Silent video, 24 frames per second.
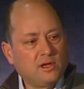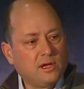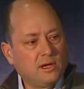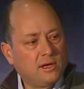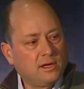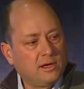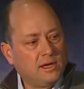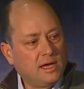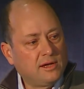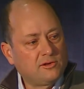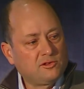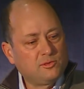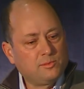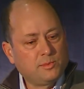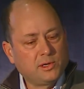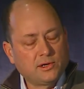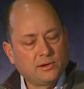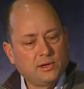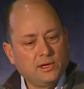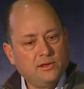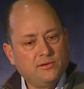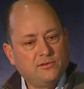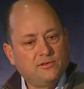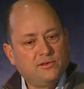kind of
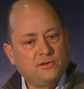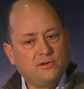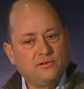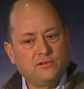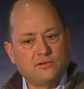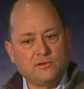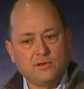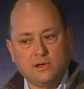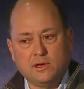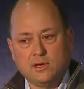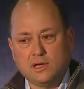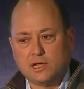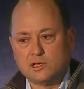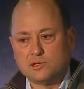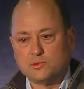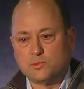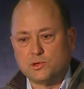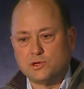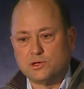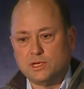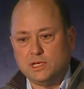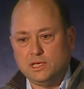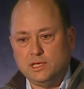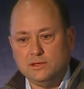experiences and
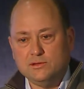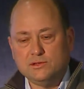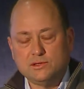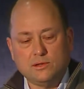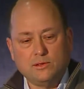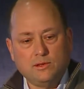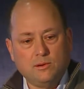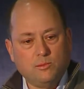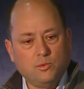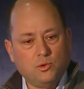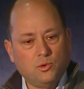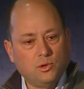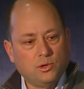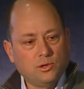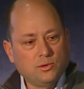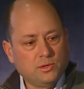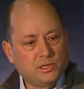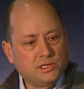expertise on the board,